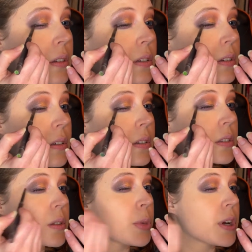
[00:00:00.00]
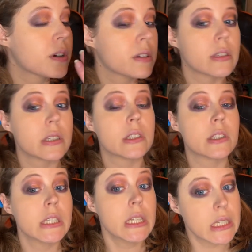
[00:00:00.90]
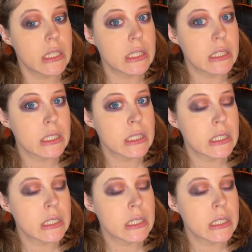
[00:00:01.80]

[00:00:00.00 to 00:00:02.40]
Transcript: Because apparently Shein